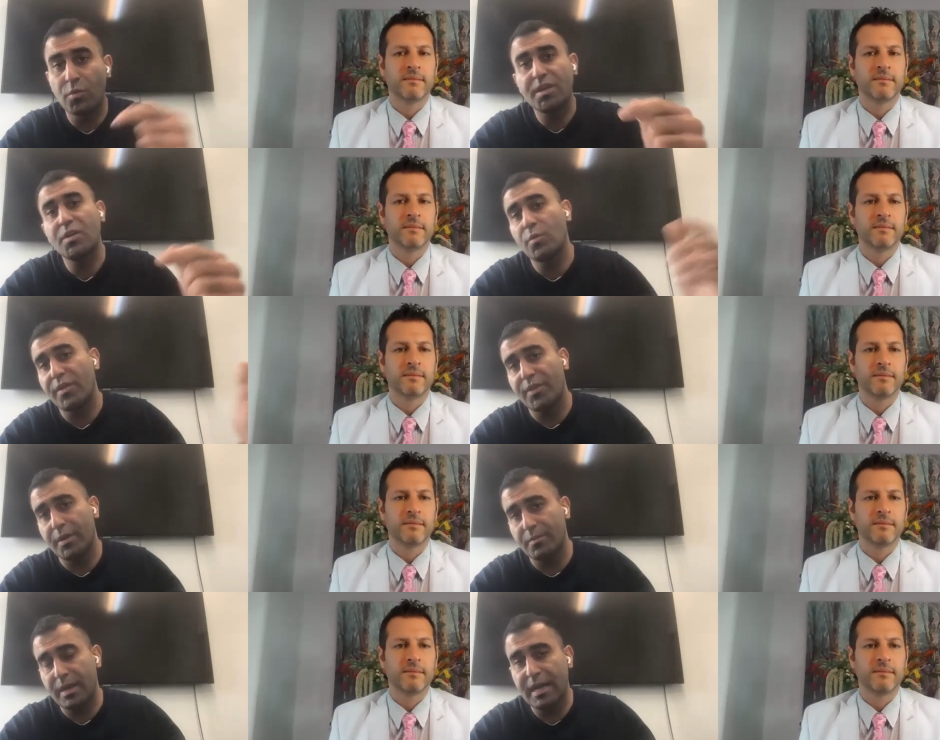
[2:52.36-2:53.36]
Speaker 1: working with
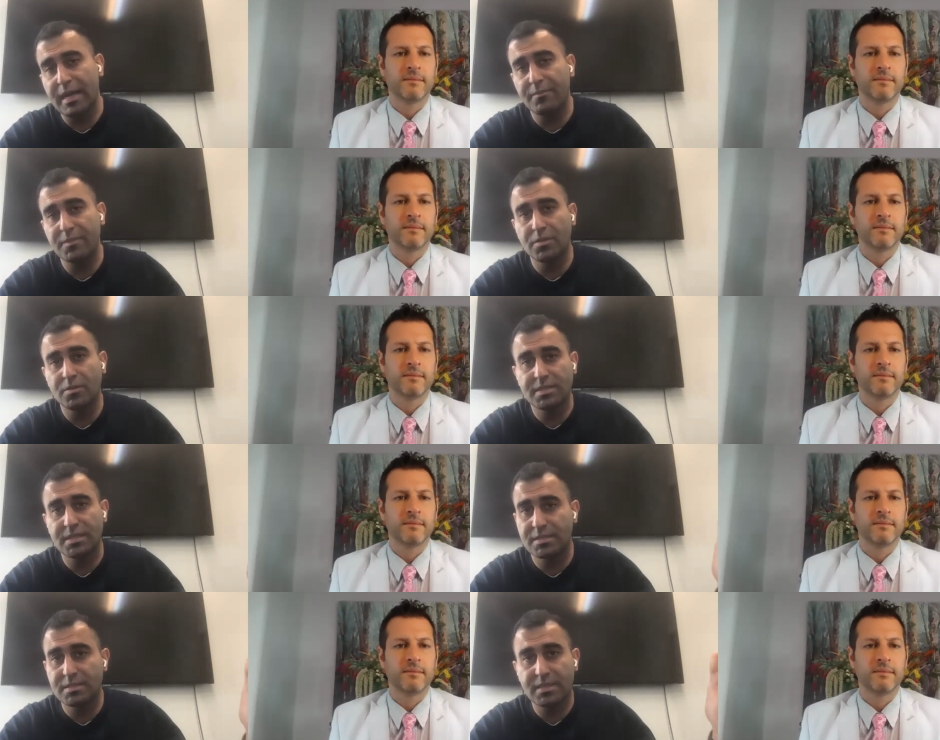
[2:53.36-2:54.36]
them
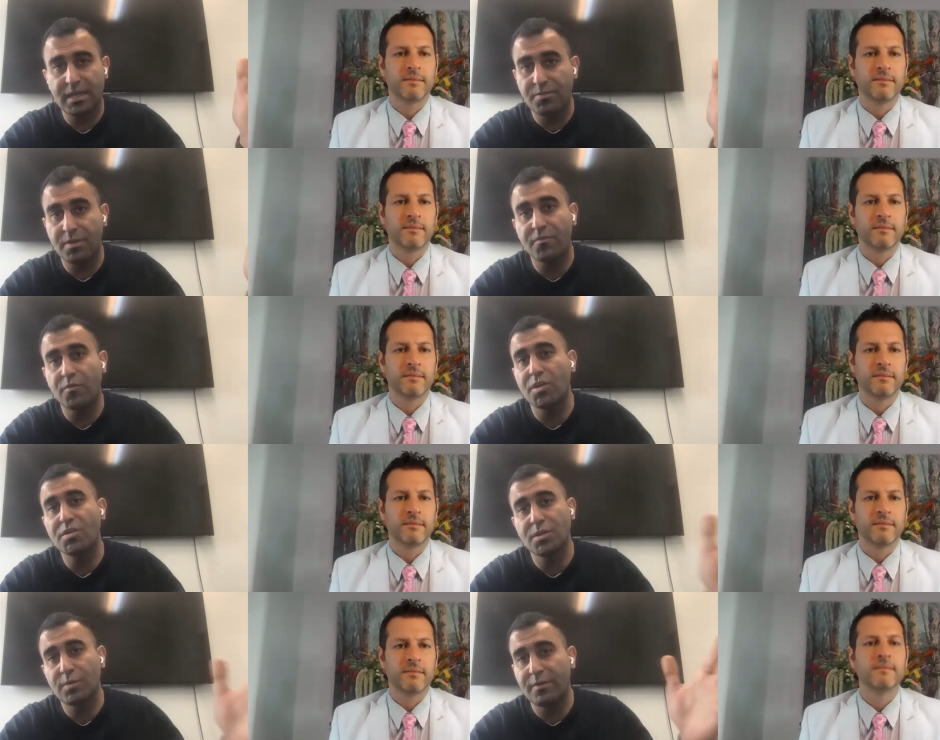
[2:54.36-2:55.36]
since 3-4
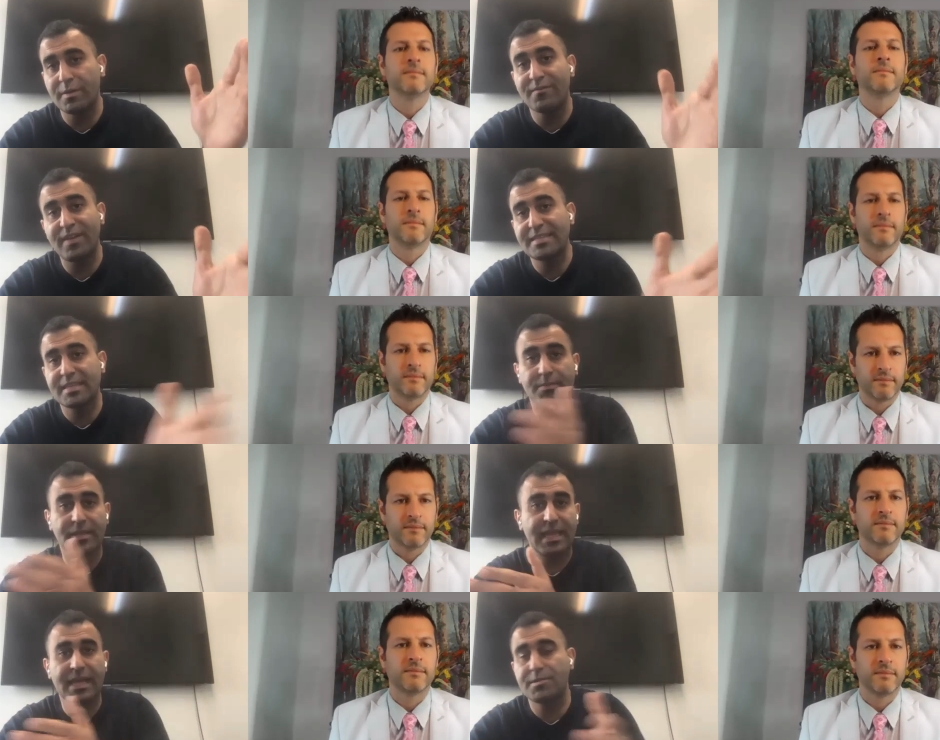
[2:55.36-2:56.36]
years ago, and we invested
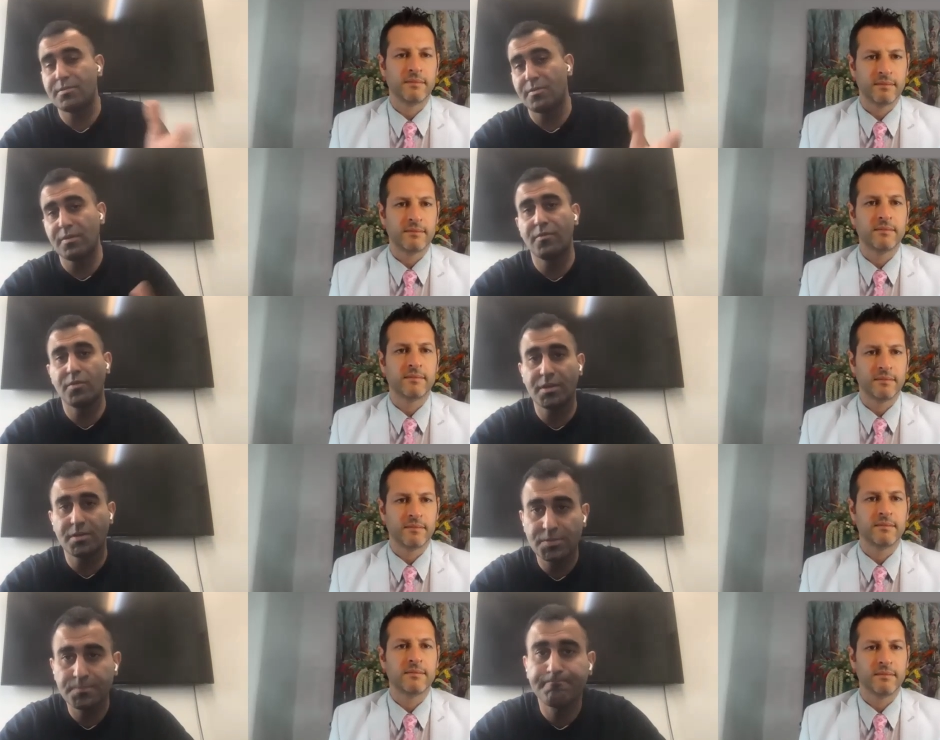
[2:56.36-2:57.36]
them in the last 2-3-4
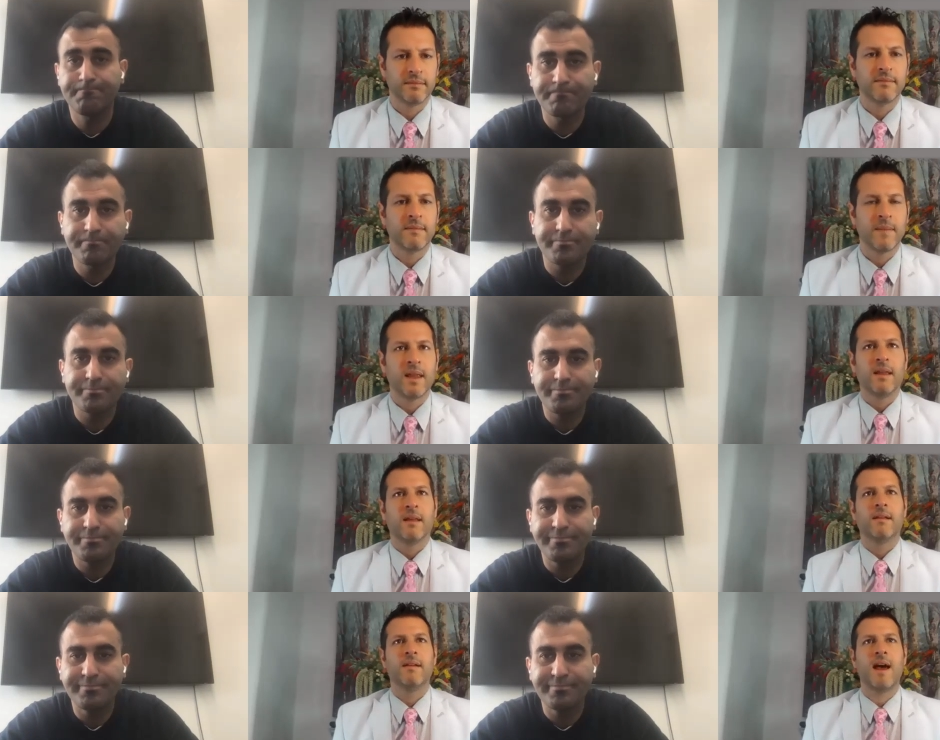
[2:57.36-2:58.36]
years.
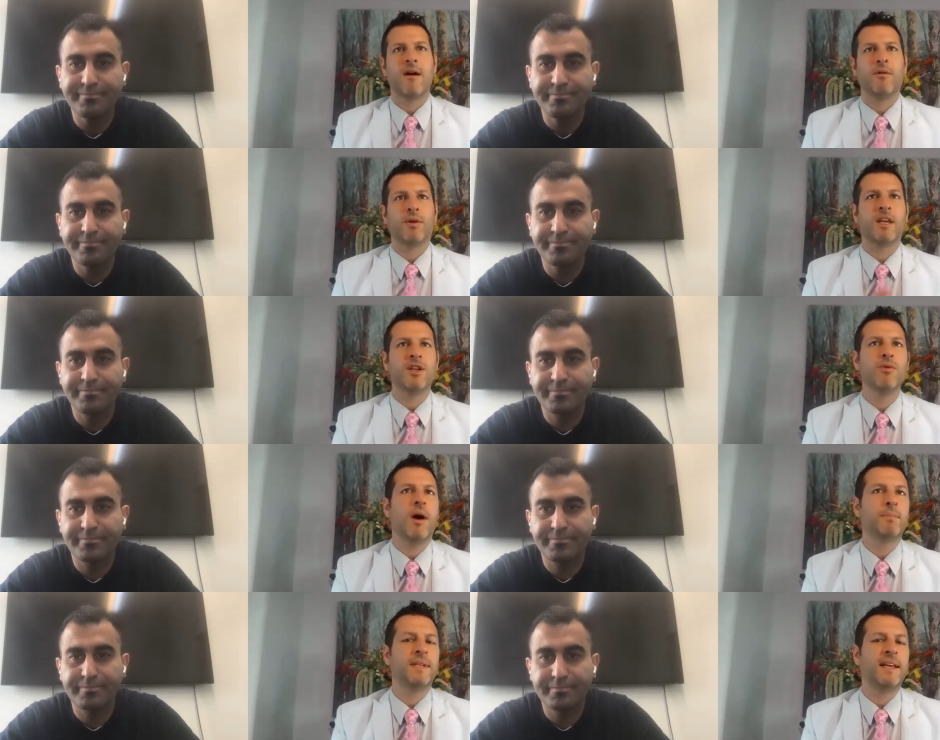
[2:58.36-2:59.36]
Speaker 2: Now, can
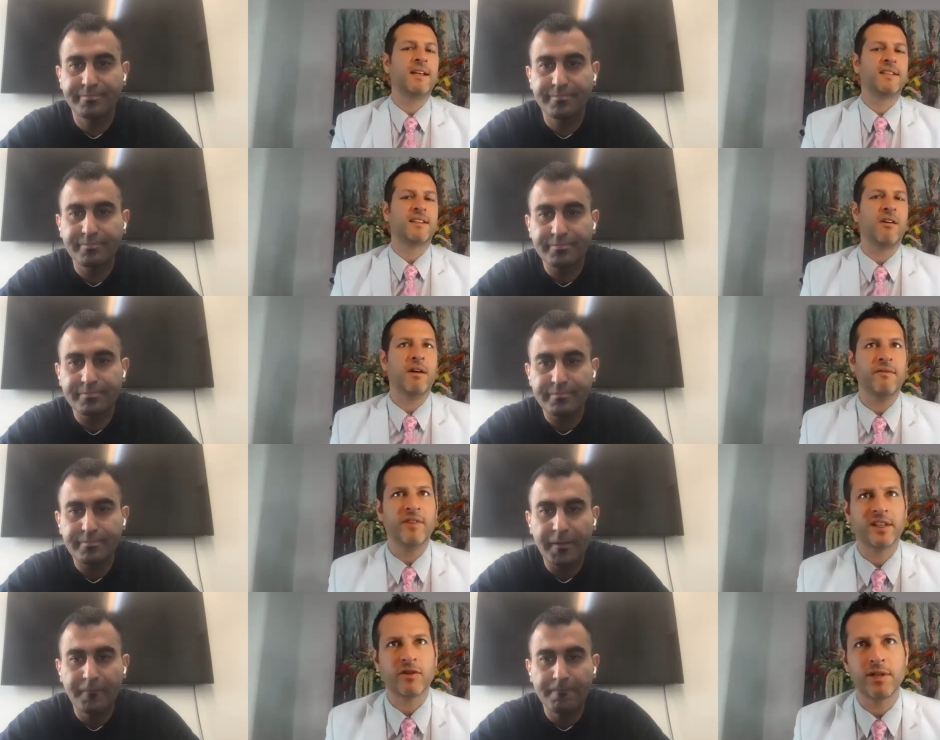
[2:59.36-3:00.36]
you update us
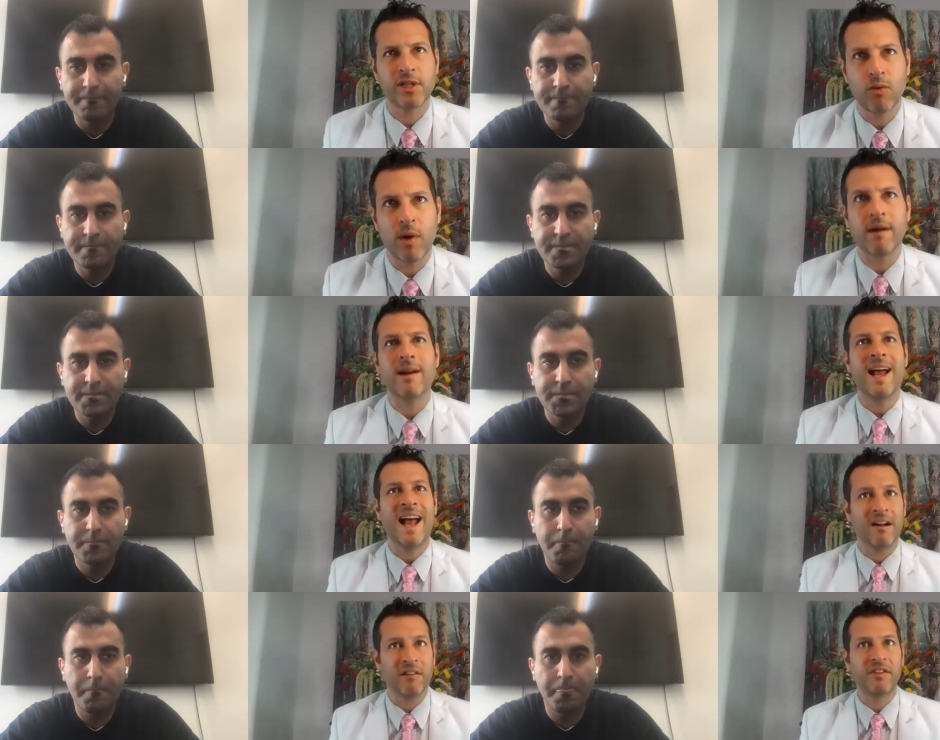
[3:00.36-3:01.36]
on Victory Square
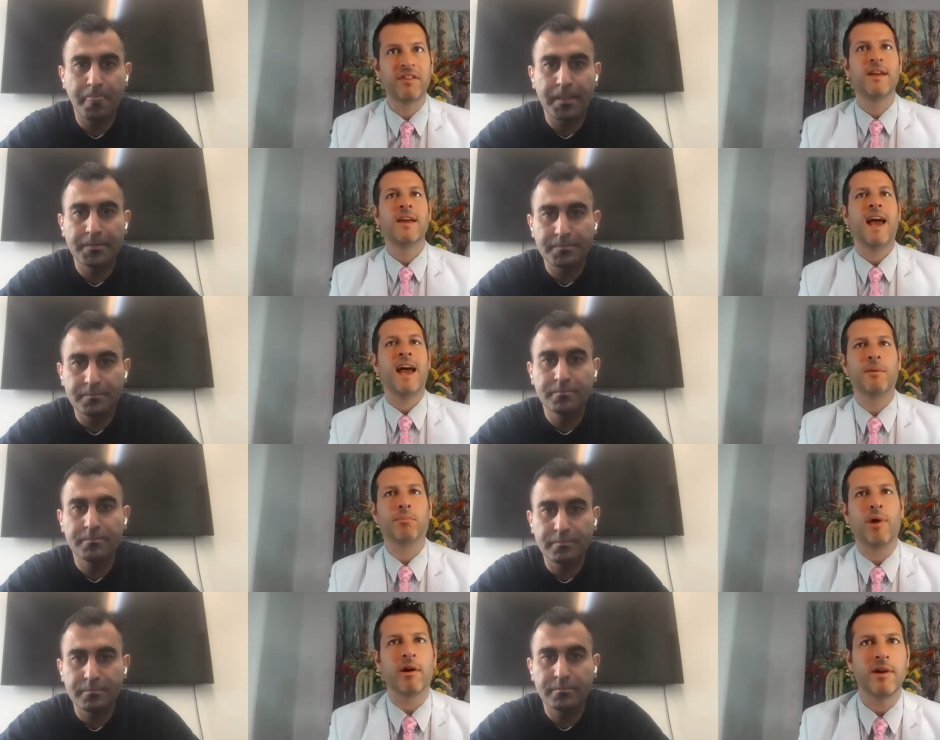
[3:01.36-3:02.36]
Health and
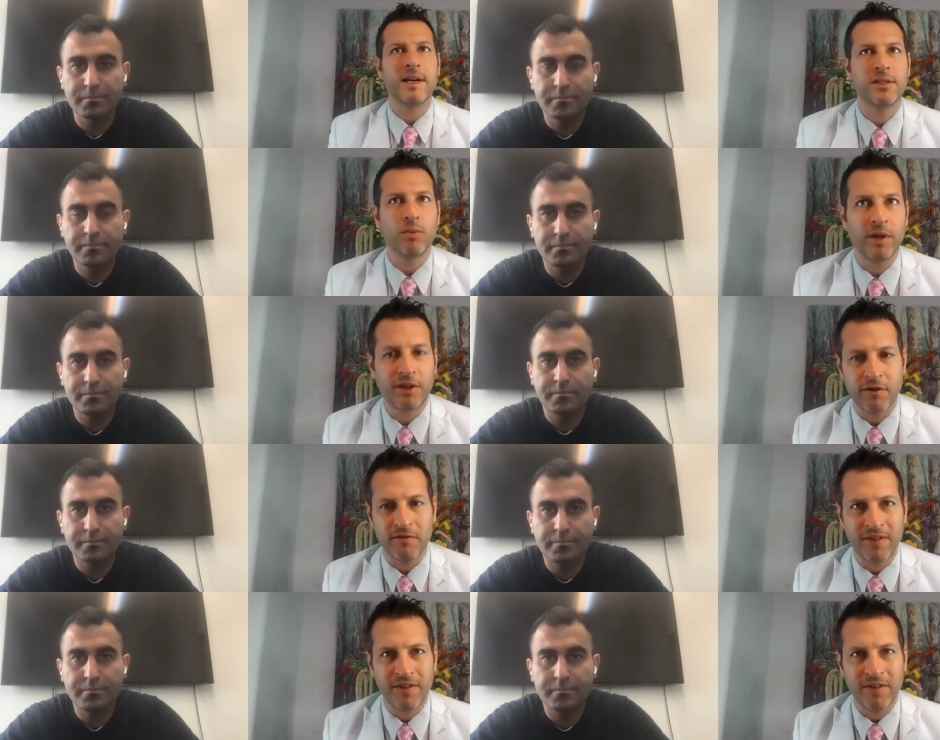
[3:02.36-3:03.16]
the progress with your